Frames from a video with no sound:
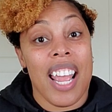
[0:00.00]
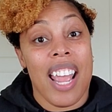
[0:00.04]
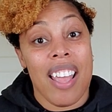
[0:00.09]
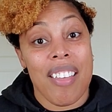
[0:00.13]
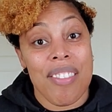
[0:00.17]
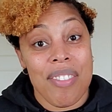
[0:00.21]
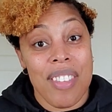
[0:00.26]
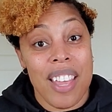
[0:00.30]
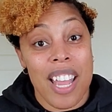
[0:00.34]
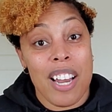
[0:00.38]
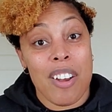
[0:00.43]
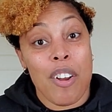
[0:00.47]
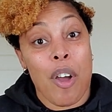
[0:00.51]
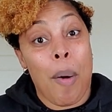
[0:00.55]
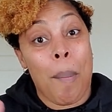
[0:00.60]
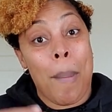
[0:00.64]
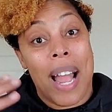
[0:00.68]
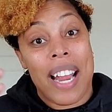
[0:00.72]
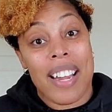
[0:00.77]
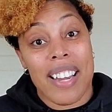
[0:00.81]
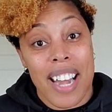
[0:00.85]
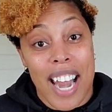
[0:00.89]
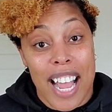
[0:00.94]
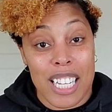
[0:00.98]
And then on
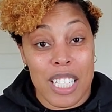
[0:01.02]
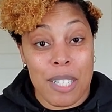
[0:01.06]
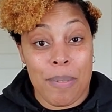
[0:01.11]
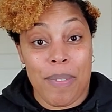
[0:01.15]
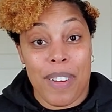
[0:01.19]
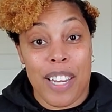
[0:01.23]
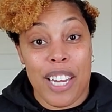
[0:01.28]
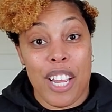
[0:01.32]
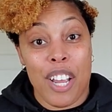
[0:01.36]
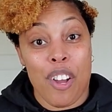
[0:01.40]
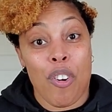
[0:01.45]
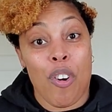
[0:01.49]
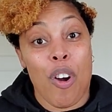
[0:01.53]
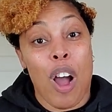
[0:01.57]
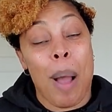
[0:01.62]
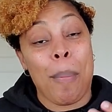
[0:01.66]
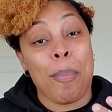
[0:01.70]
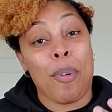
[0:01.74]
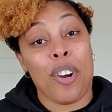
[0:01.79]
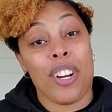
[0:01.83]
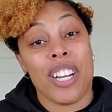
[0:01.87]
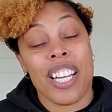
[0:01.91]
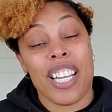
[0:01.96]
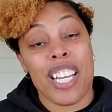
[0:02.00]
my next video, I'm
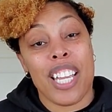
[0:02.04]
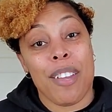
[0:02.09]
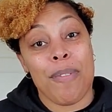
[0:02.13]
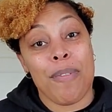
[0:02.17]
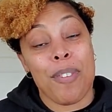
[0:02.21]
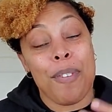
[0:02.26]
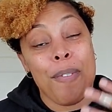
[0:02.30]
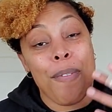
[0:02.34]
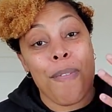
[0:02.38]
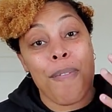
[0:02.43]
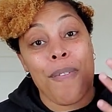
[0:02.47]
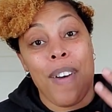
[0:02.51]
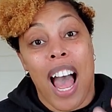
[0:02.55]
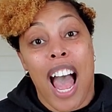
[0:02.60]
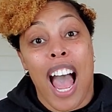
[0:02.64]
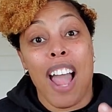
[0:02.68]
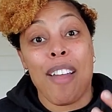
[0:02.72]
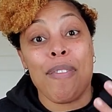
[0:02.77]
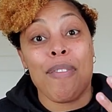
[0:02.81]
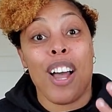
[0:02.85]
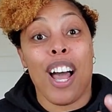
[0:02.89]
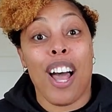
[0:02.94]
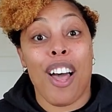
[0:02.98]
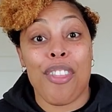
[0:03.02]
going to give you
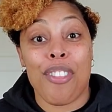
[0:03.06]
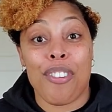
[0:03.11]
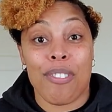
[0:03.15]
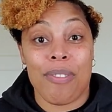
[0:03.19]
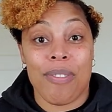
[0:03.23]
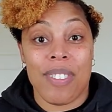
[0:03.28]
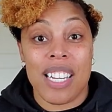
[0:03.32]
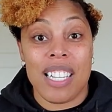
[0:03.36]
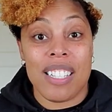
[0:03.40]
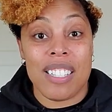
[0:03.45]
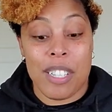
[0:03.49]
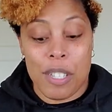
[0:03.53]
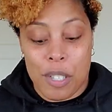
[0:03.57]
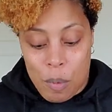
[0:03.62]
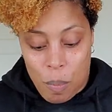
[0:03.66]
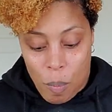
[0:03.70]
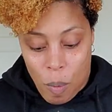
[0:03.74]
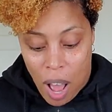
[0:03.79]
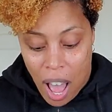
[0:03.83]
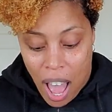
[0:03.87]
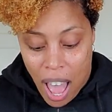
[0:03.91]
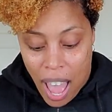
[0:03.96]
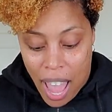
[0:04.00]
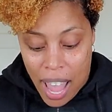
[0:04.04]
five other reasons
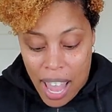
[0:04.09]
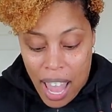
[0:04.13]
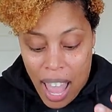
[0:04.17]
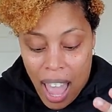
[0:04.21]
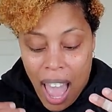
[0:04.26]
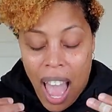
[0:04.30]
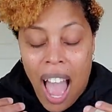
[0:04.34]
why